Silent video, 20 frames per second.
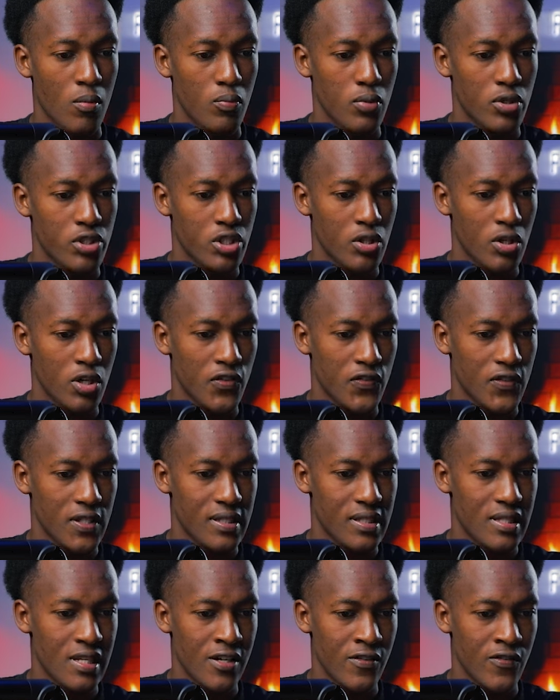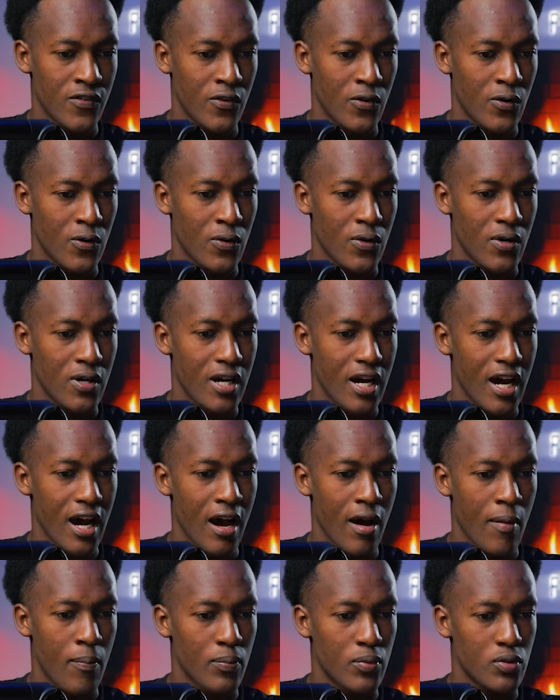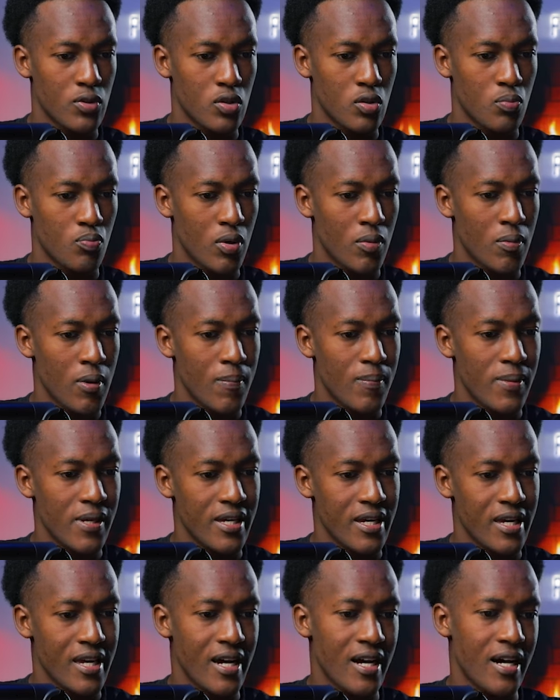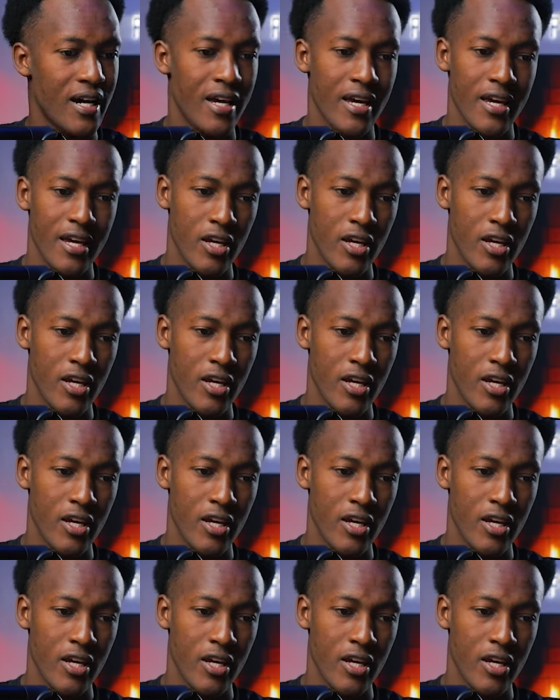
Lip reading: pushing off this level up to probably here.